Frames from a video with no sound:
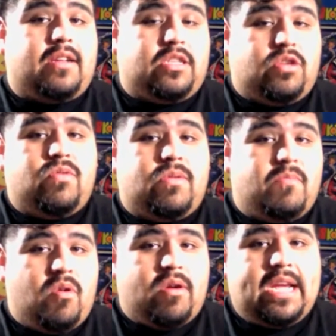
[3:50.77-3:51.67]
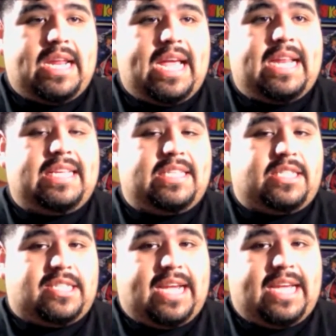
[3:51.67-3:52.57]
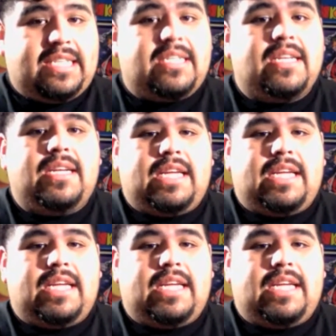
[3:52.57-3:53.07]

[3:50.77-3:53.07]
to do with Morgan and his change.